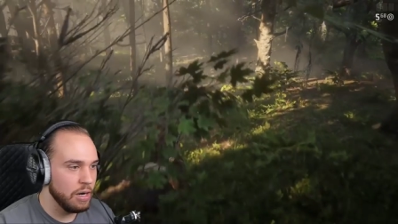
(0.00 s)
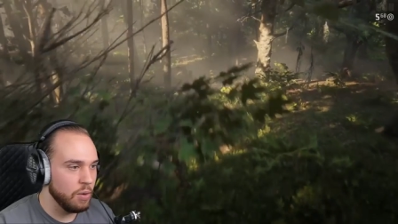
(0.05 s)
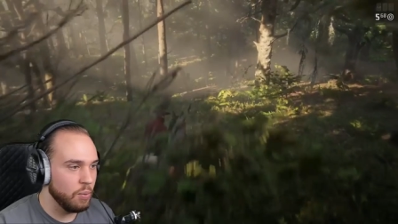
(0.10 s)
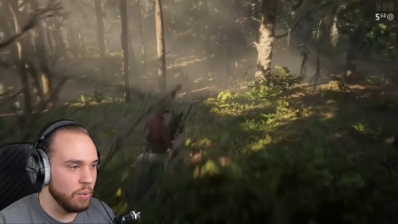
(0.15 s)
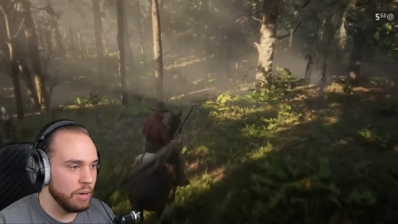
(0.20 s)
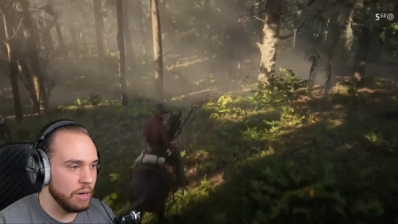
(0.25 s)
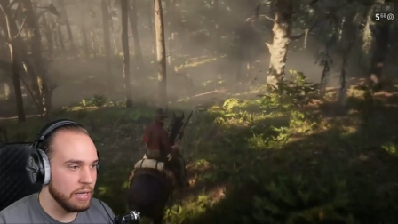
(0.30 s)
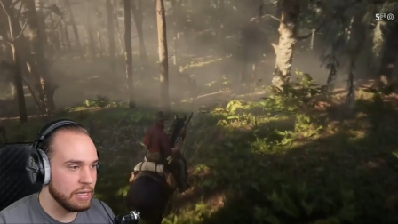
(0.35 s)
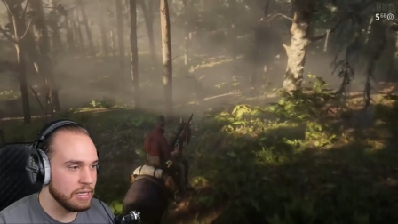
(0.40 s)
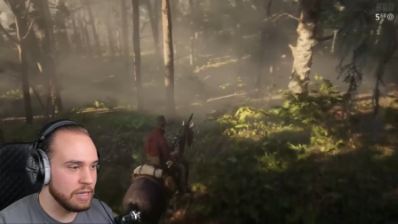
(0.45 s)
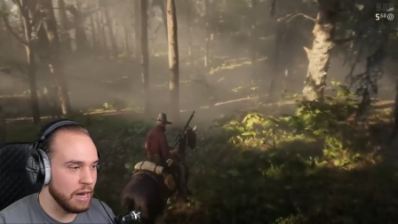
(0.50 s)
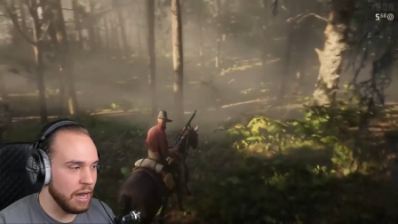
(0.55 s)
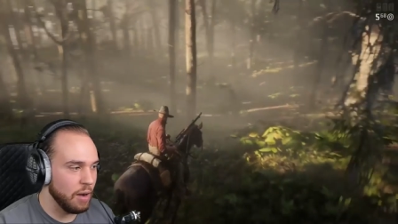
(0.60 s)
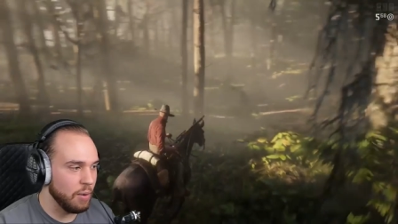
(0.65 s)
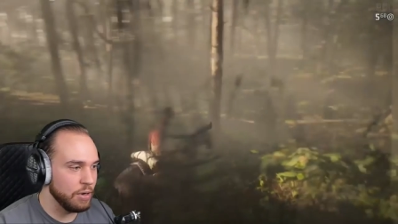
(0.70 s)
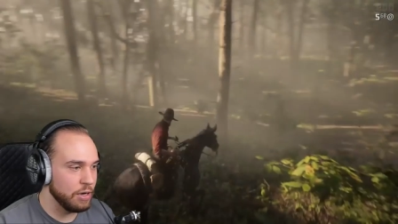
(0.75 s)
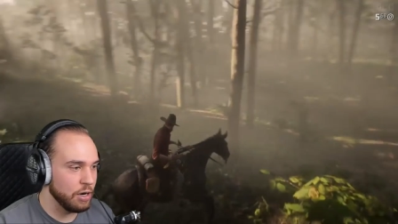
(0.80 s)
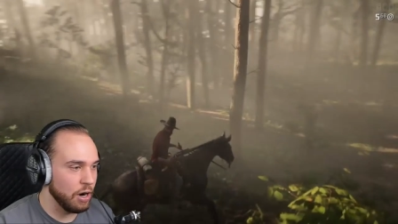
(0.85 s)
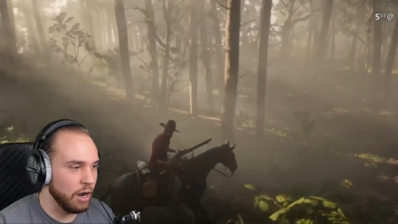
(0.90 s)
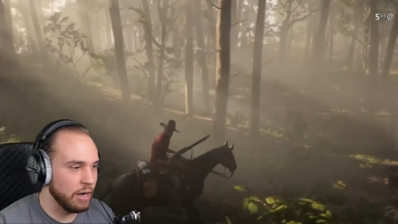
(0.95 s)
when it's not
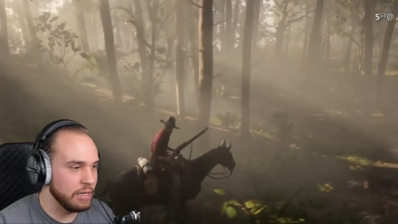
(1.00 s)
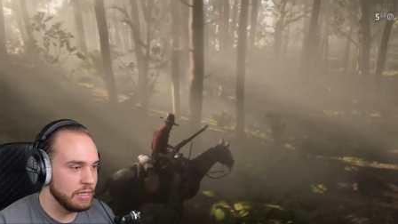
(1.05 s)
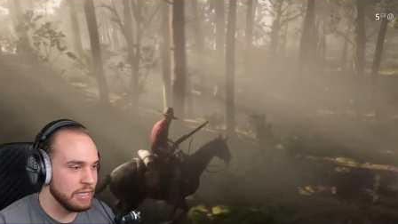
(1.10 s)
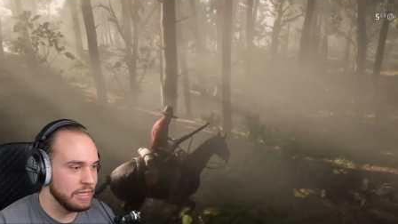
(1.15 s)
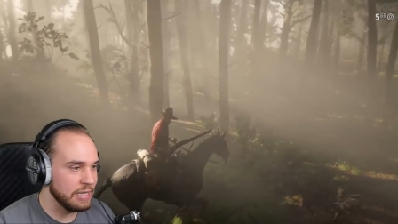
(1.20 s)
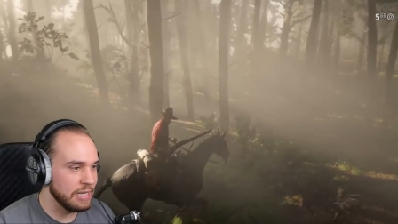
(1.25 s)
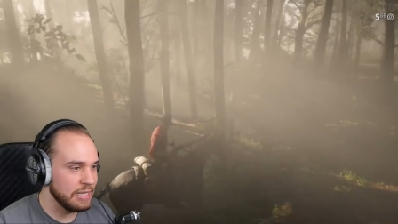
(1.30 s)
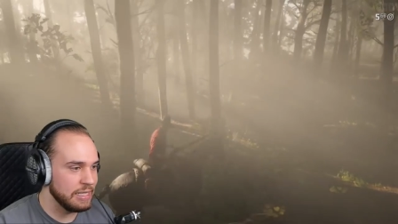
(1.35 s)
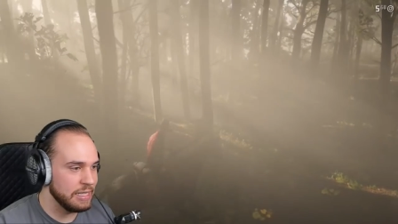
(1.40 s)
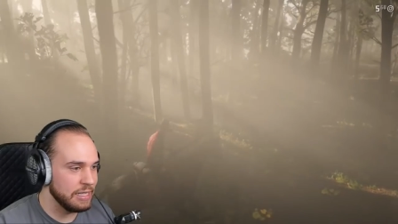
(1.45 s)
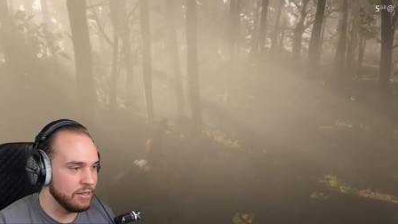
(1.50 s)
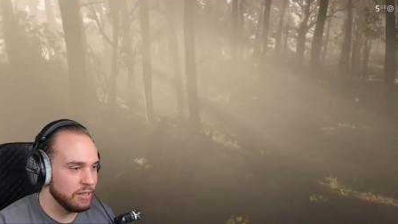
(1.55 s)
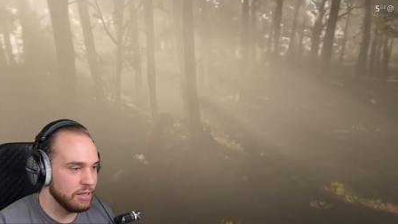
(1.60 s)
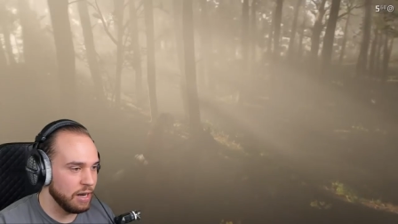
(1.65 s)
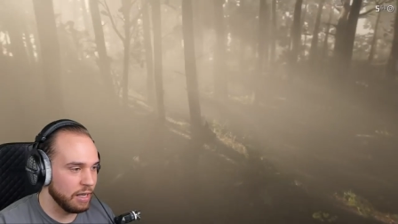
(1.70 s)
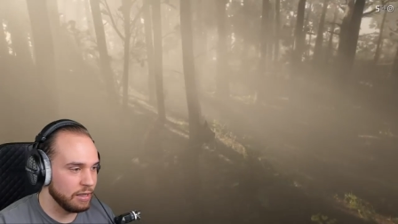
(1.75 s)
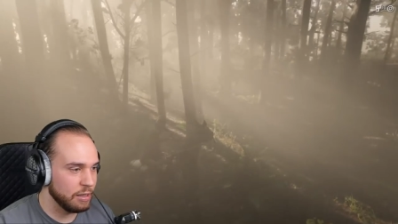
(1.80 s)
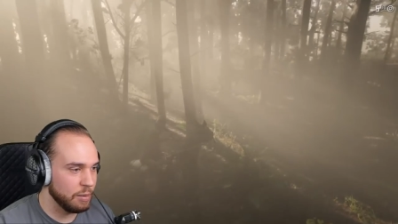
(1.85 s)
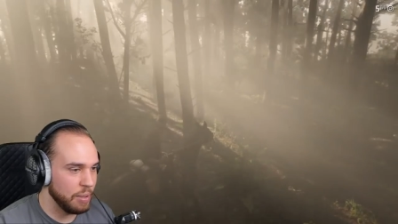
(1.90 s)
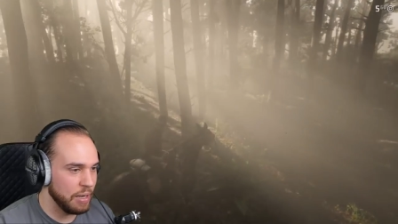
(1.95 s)
when you're hunting the deer and
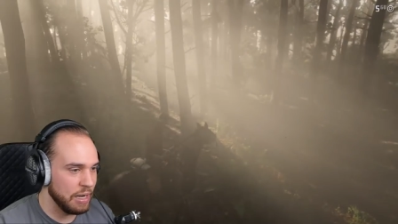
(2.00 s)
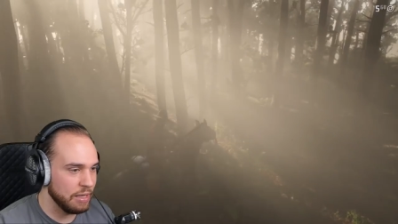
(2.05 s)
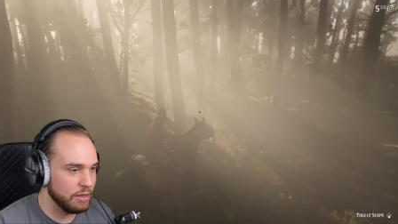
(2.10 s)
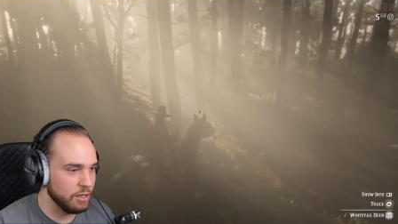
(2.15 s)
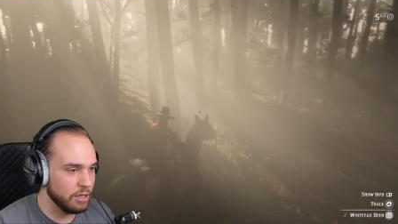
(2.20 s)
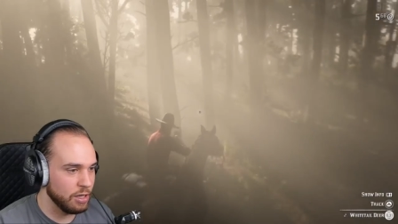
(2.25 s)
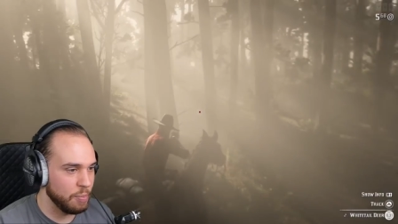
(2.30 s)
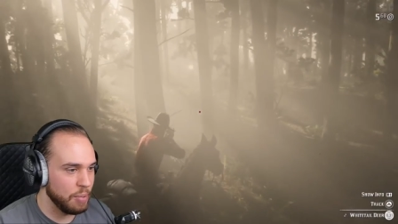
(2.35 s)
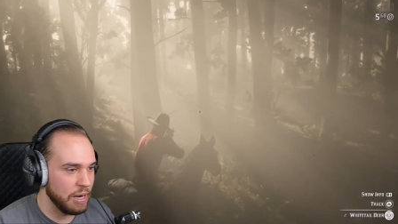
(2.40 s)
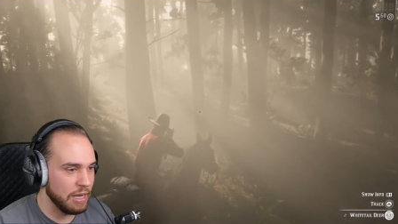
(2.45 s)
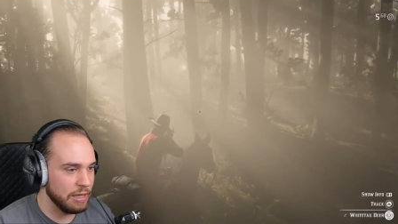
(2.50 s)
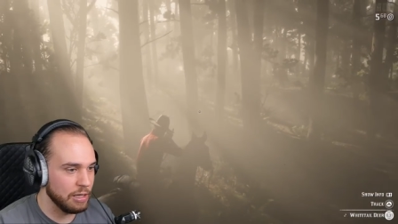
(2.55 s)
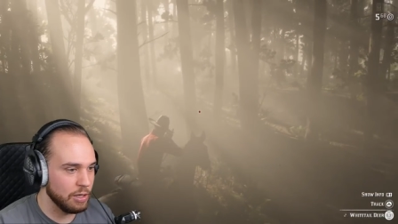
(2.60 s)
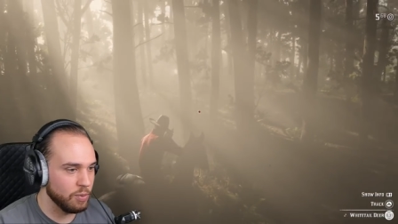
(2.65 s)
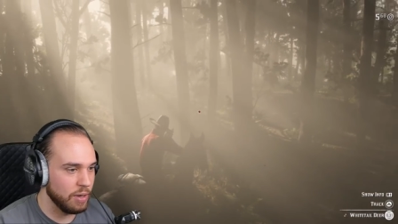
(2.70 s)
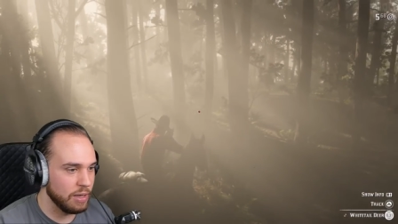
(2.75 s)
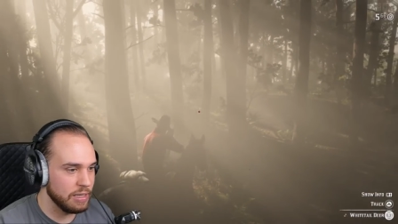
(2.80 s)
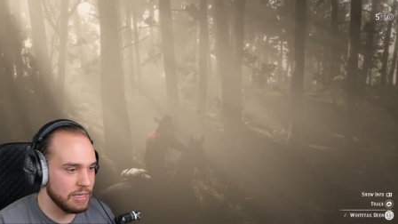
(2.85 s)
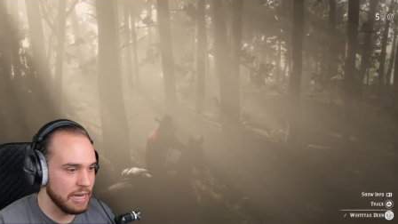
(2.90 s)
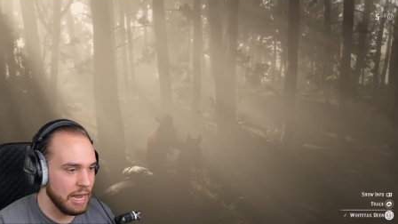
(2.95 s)
not the panther. The panther
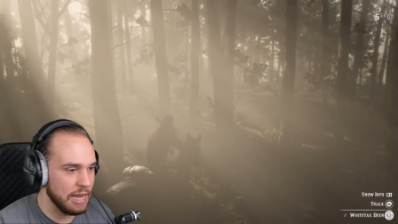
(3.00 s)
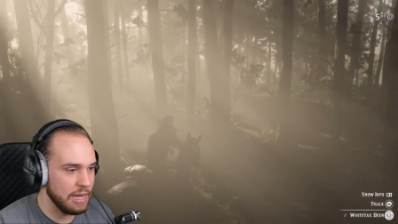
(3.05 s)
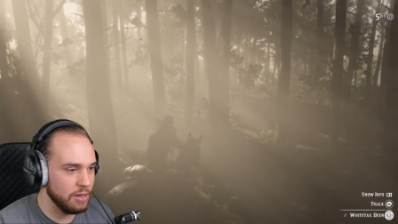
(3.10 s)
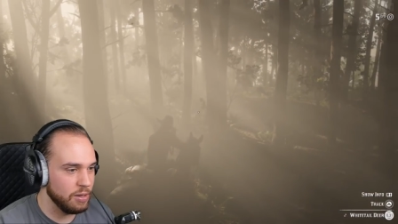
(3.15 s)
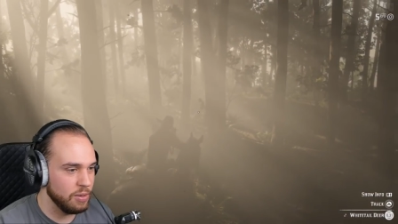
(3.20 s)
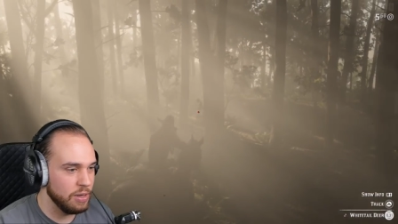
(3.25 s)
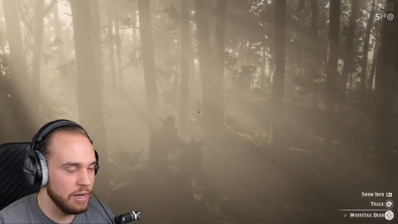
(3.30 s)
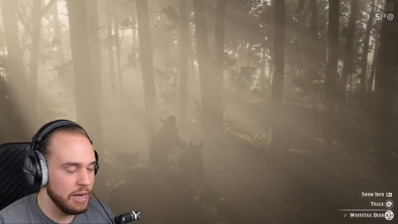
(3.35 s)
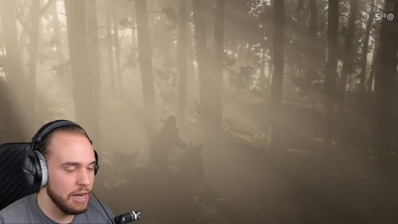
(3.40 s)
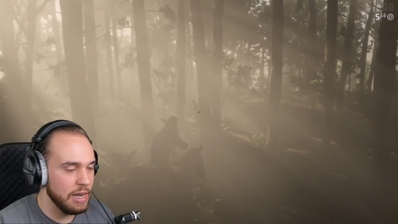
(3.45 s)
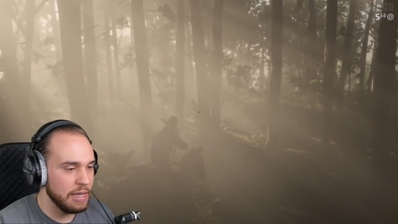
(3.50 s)
runs at you.